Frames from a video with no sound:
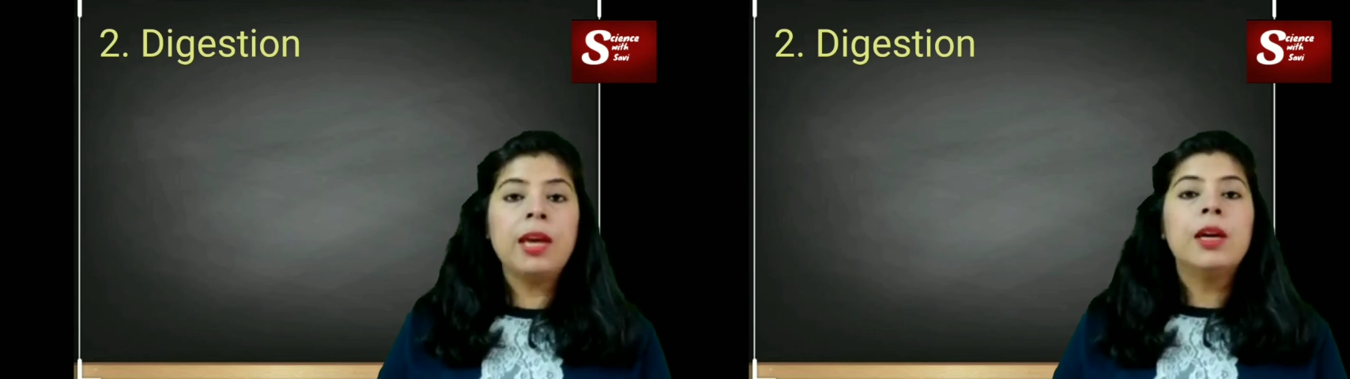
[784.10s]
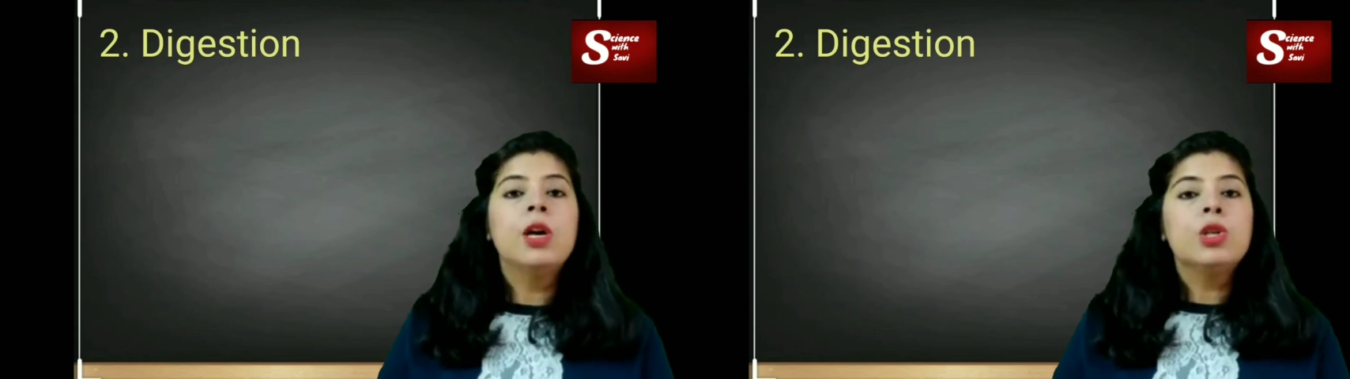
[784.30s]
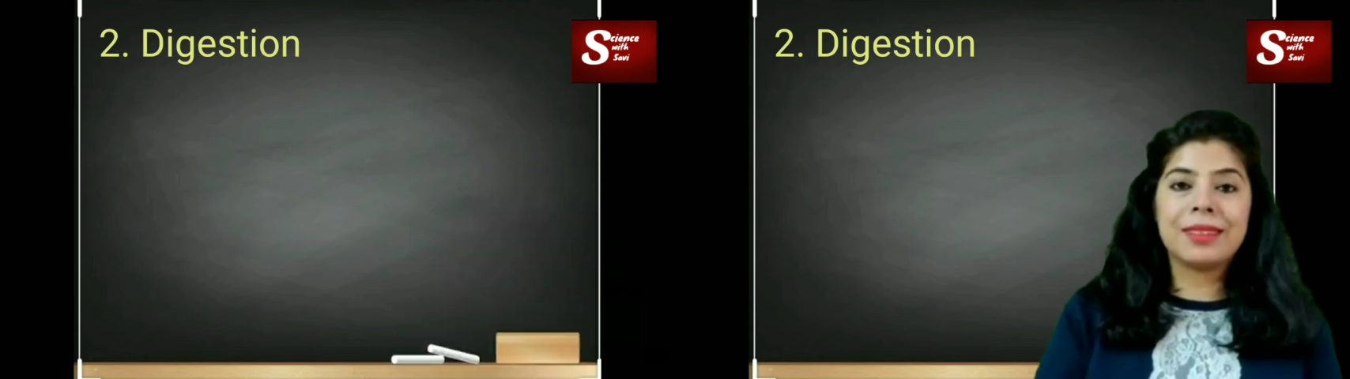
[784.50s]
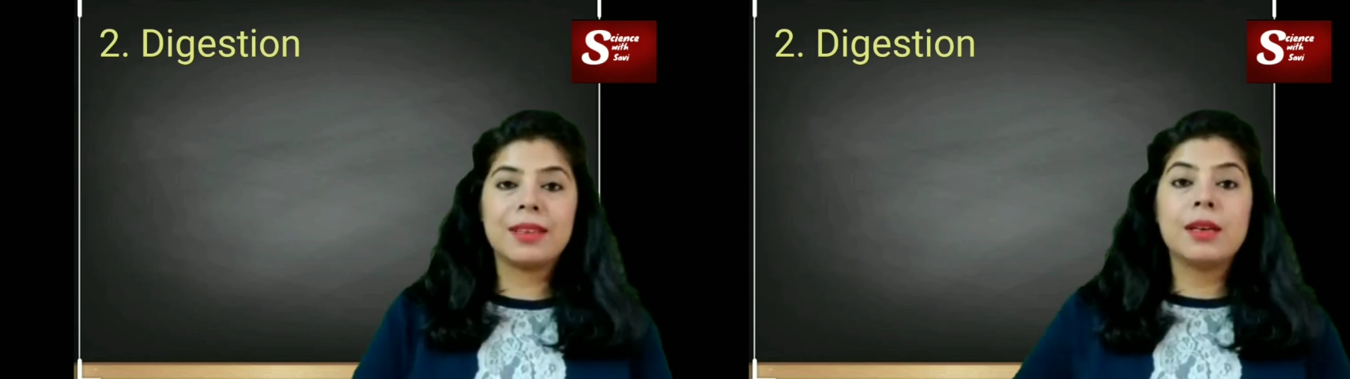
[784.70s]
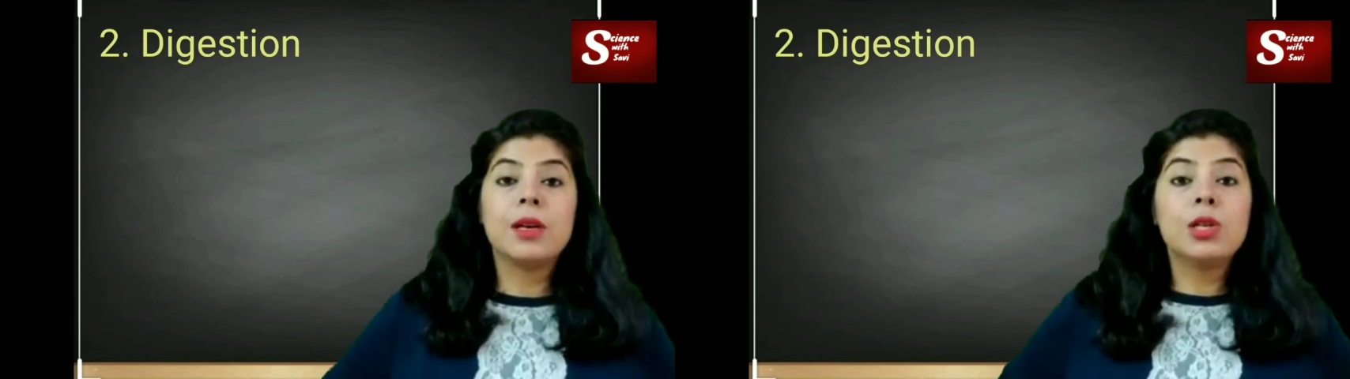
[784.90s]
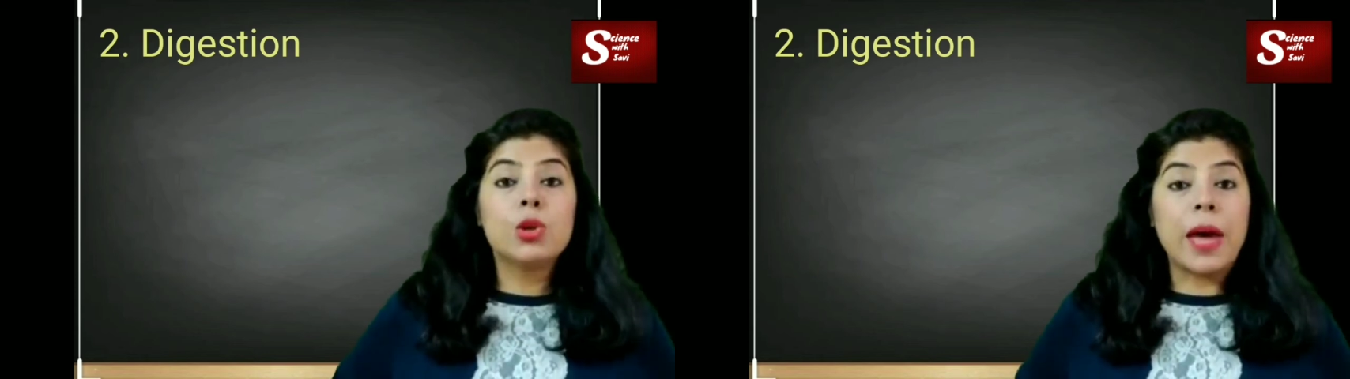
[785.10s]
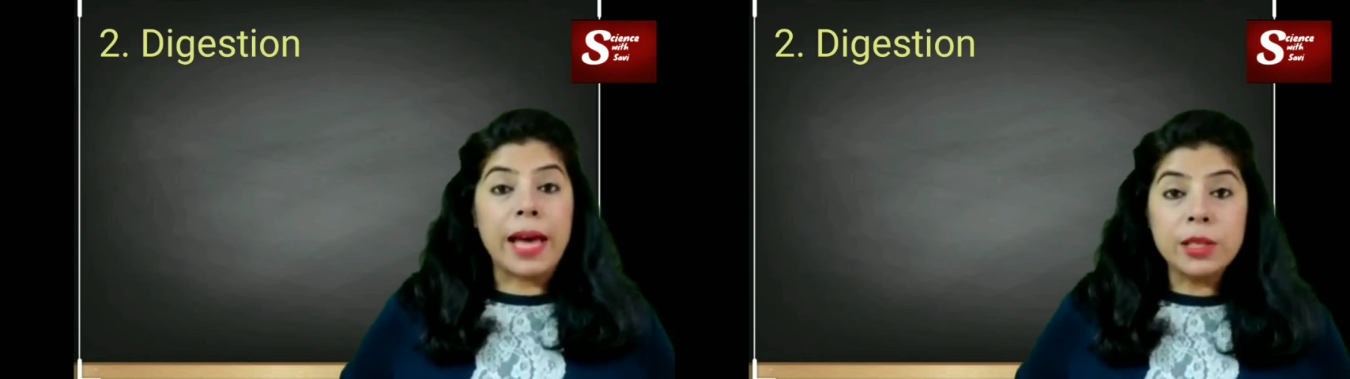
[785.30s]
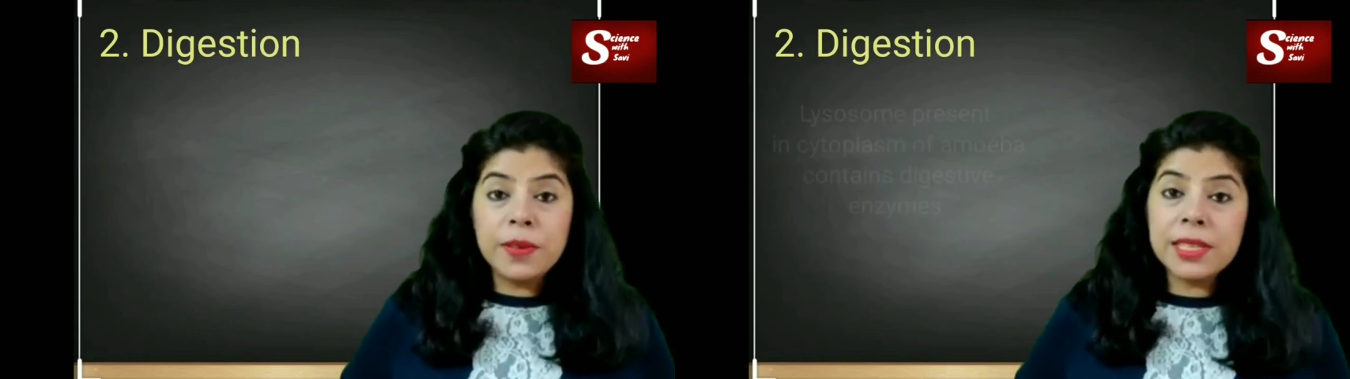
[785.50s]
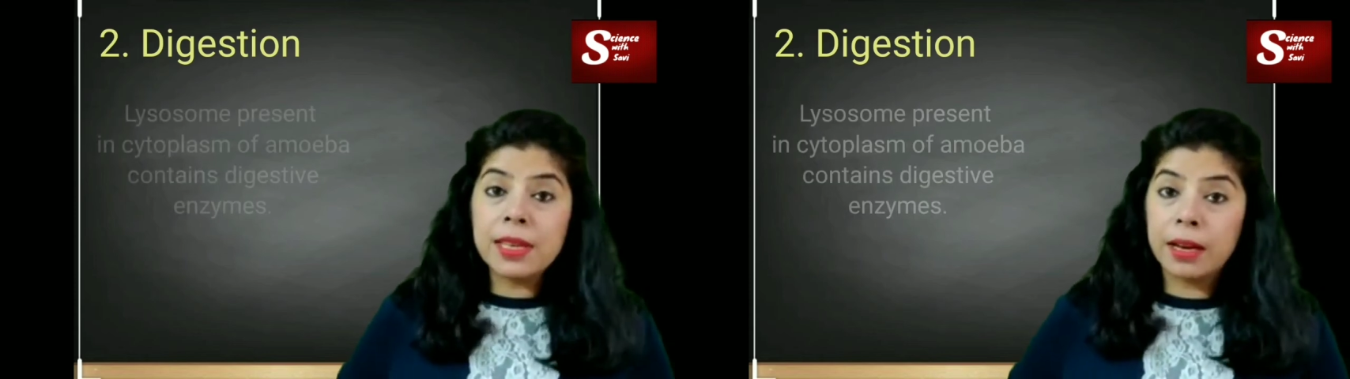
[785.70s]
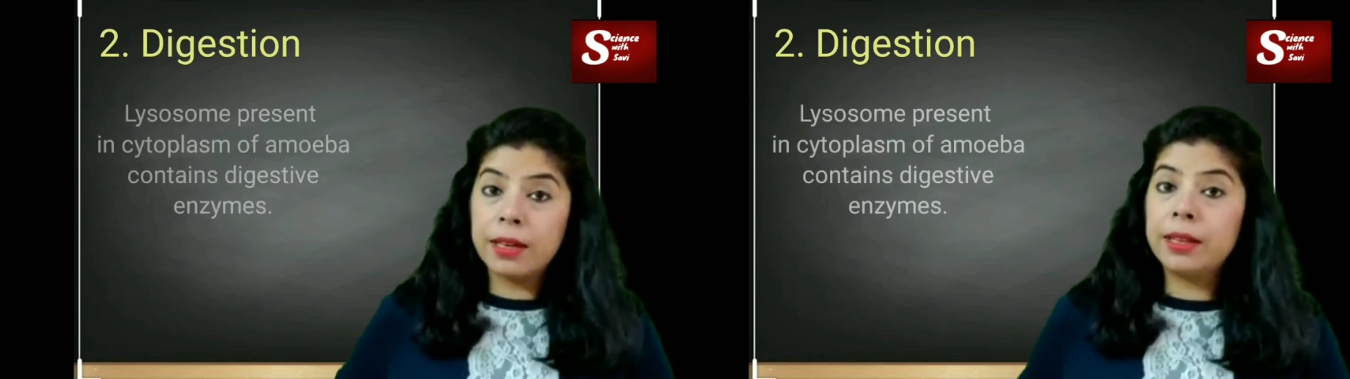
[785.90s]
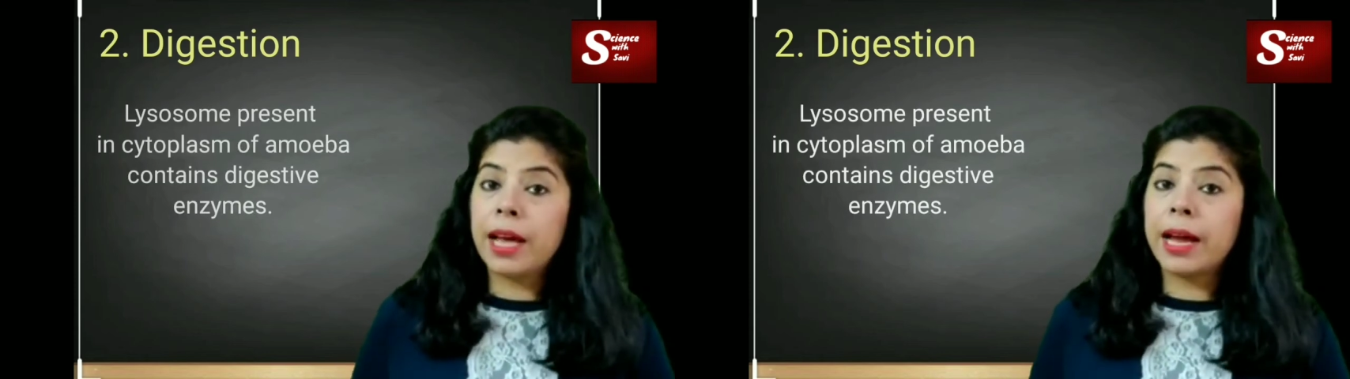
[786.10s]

Okay. So as we studied